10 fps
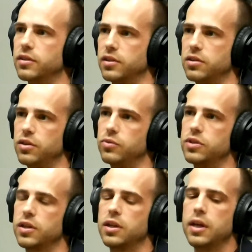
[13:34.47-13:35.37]
get to use
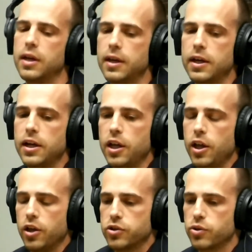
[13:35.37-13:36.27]
it.
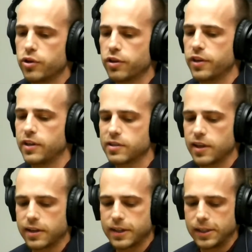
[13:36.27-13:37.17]
So there are things
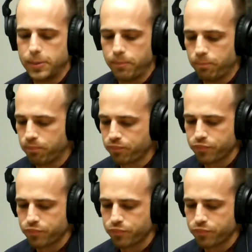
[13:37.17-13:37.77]
like the